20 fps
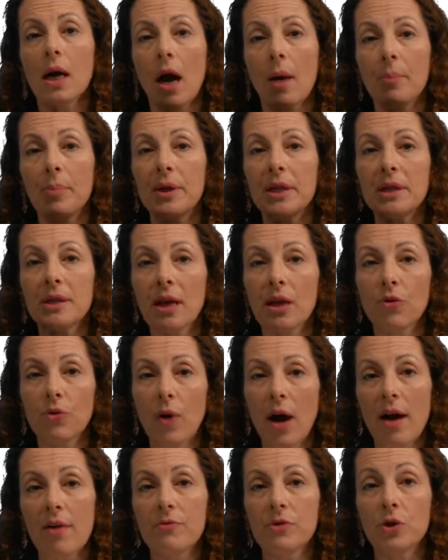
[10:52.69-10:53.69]
Companies can
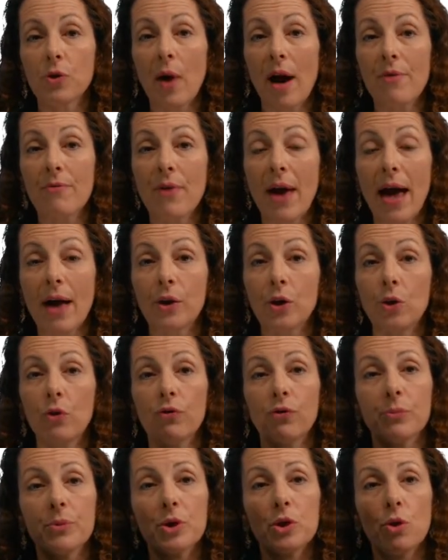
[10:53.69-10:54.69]
derive
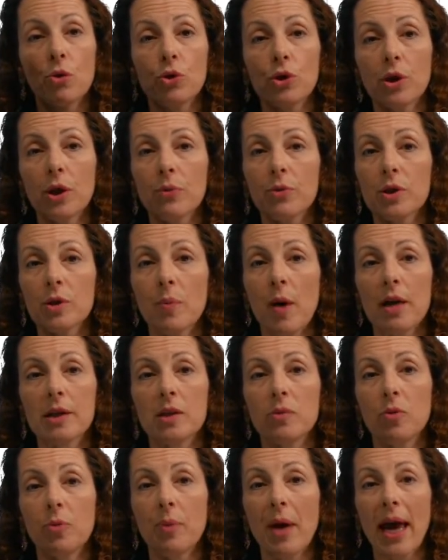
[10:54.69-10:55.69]
value from socially
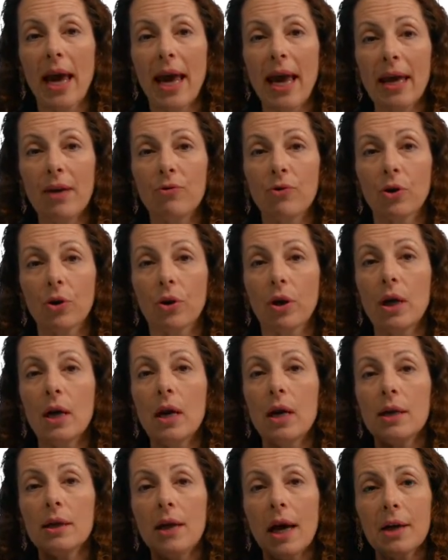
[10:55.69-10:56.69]
responsible behavior,
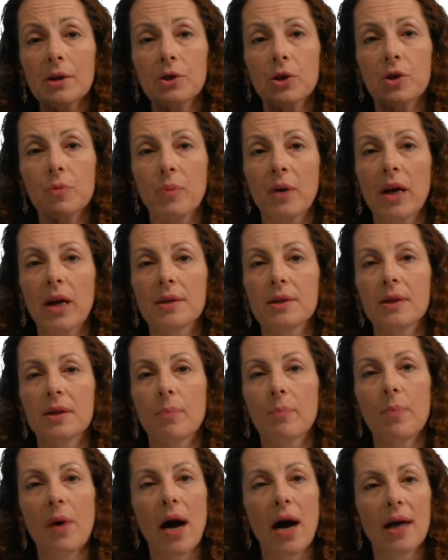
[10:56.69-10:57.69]
not just because of
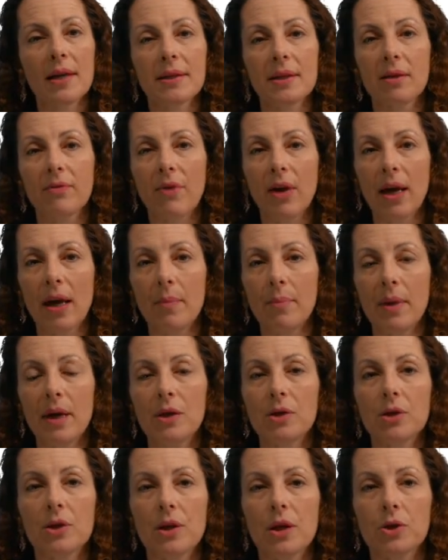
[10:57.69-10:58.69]
the positive
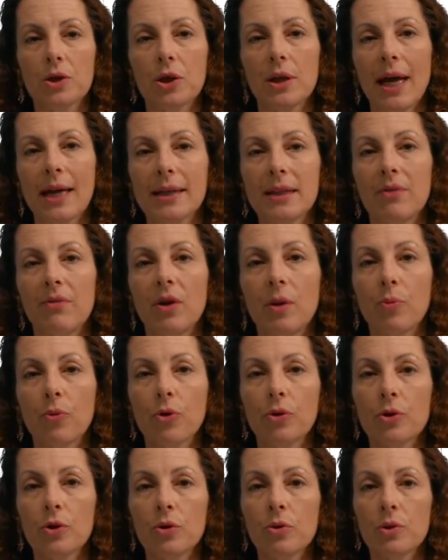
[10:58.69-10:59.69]
image such an activity
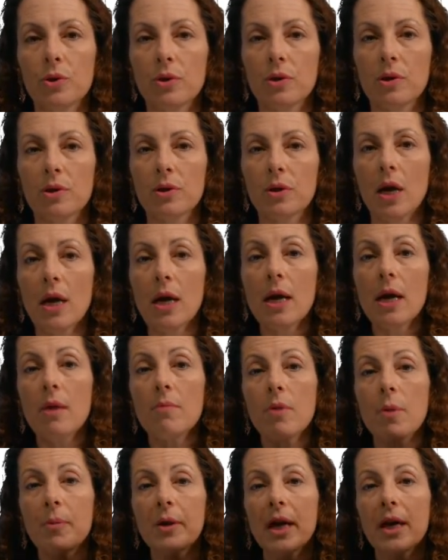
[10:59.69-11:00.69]
produces,
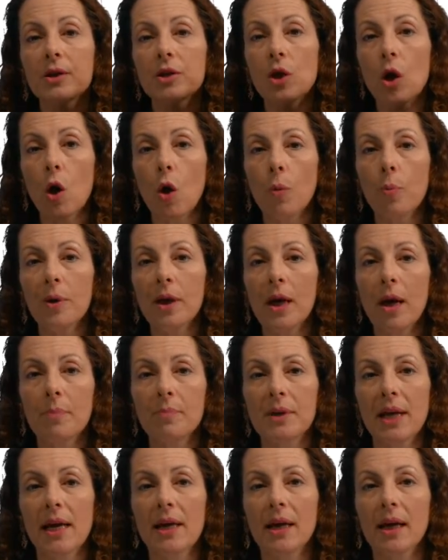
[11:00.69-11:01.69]
but because opening
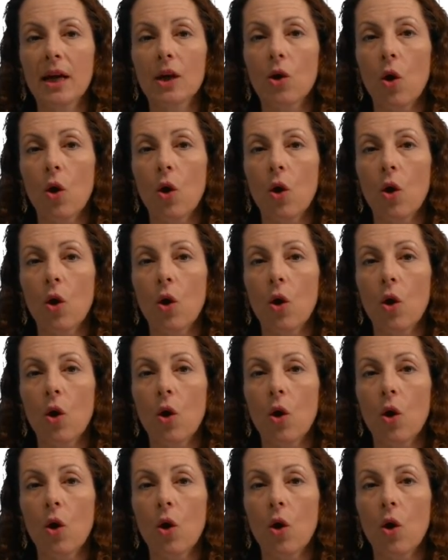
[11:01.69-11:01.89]
up data